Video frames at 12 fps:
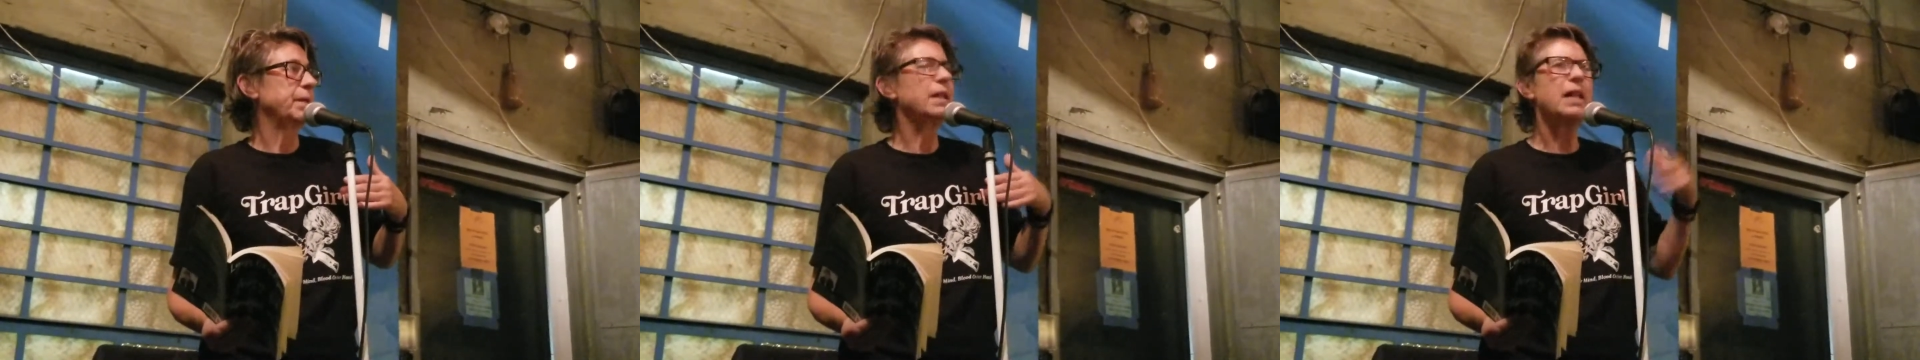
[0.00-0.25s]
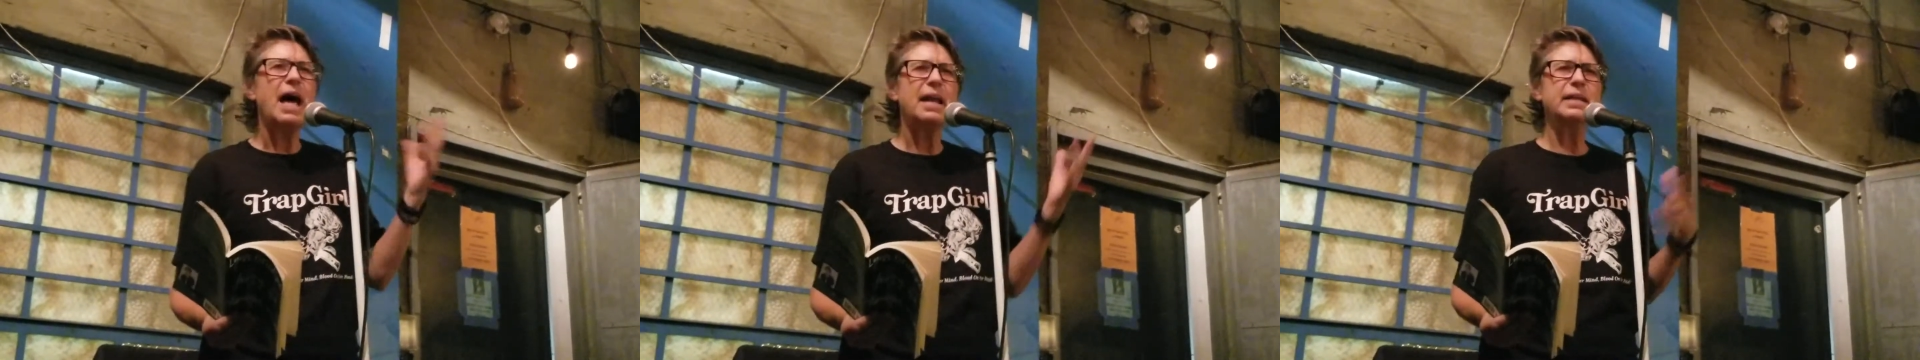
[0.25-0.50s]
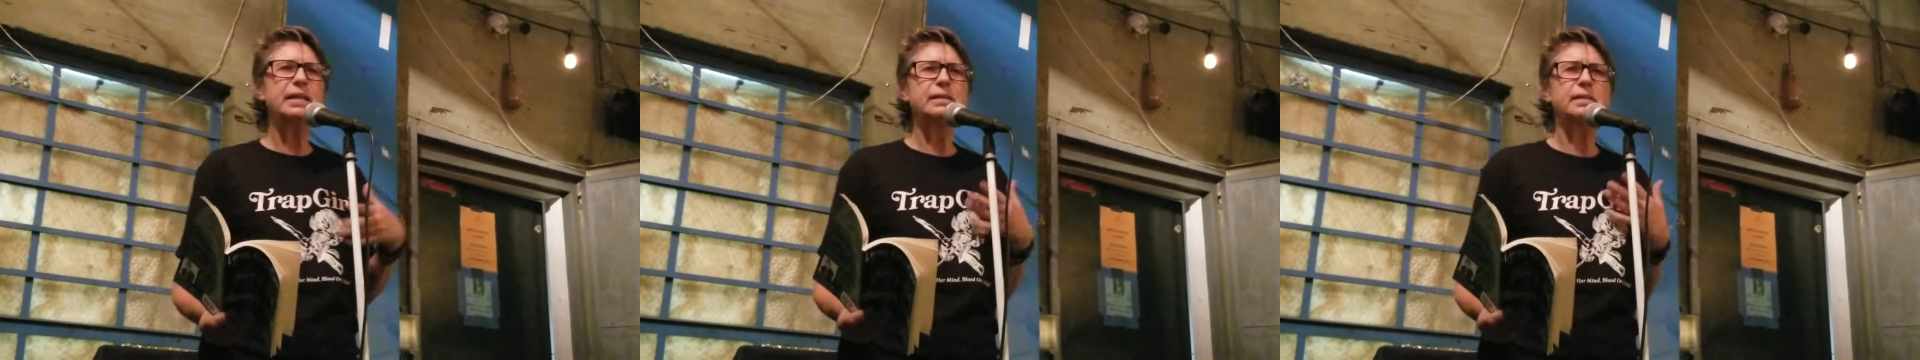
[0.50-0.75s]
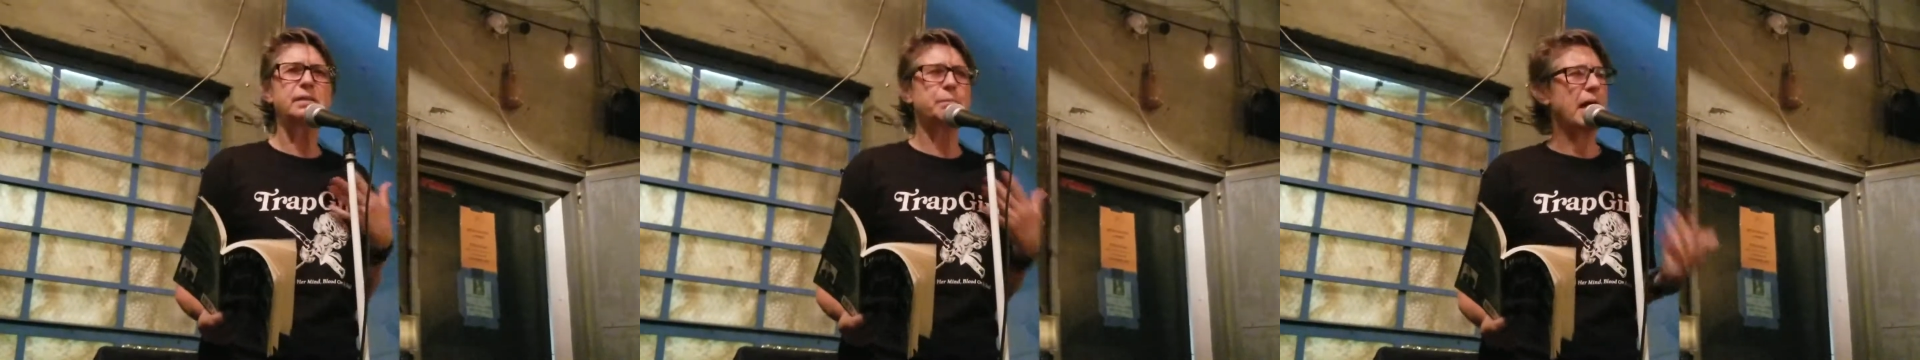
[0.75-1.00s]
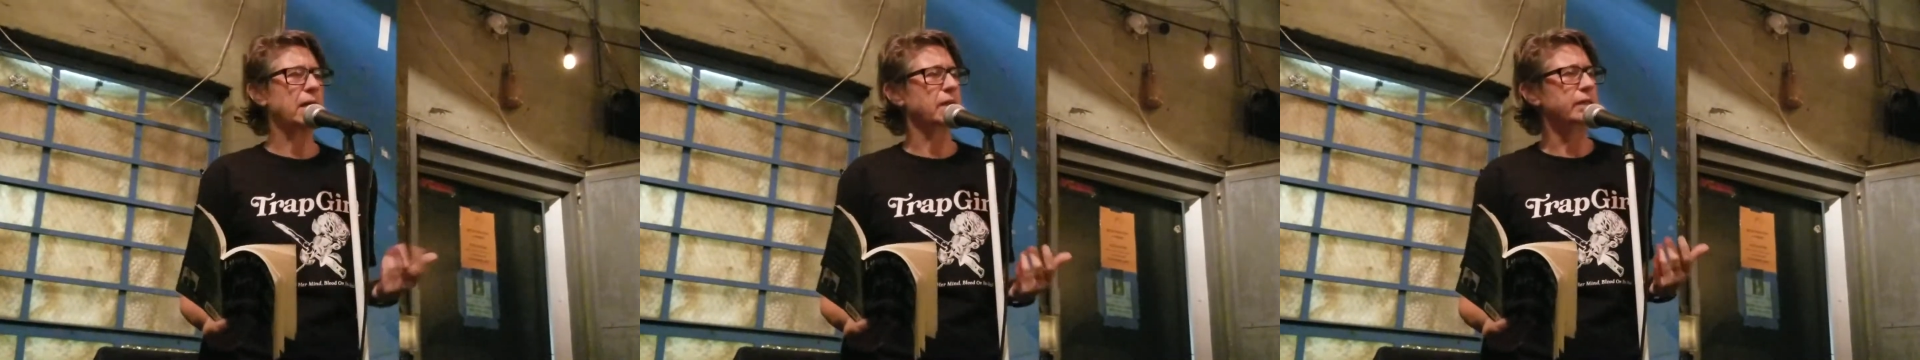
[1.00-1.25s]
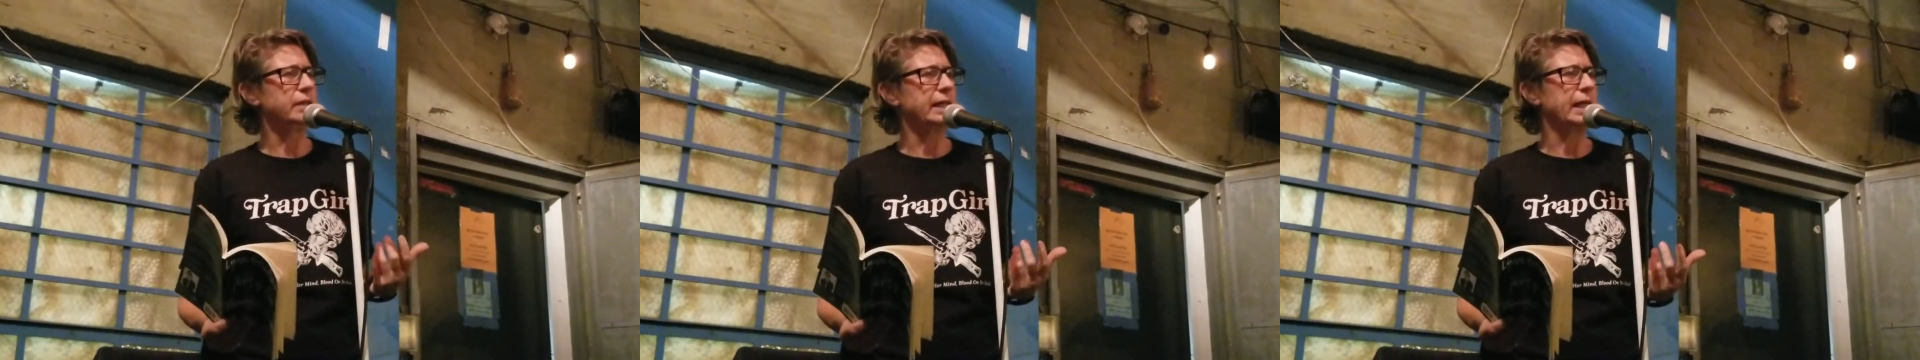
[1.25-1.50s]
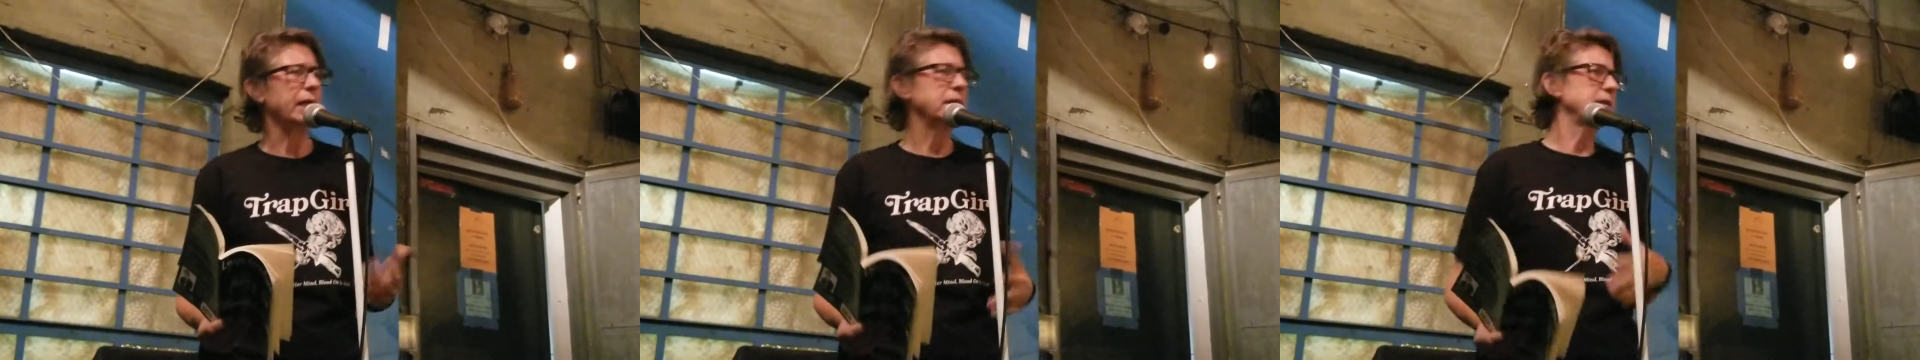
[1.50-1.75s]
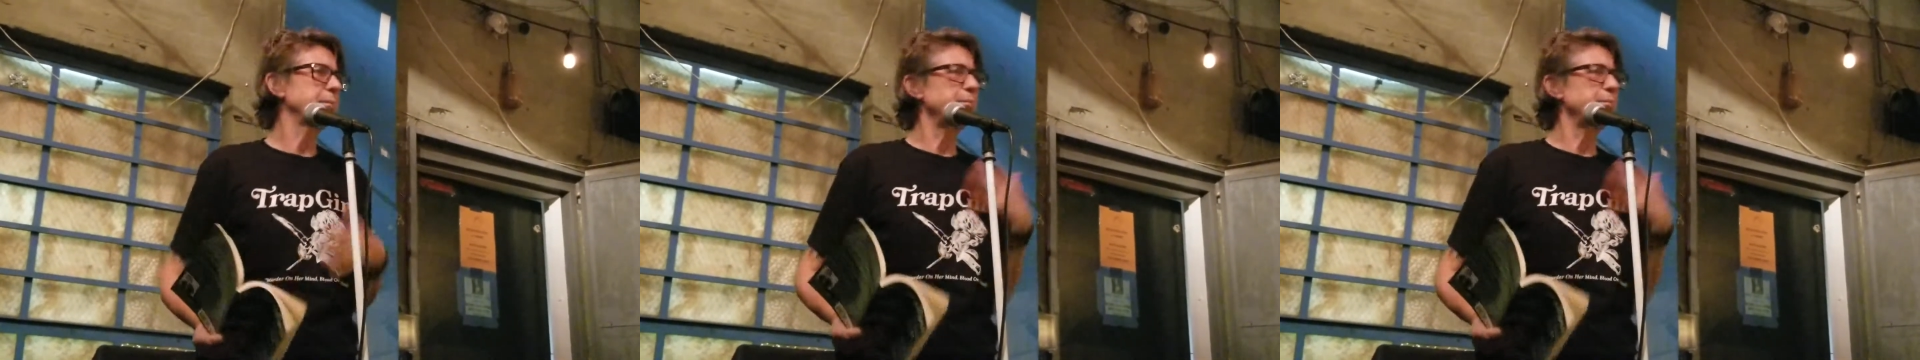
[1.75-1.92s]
a lot of this is about losing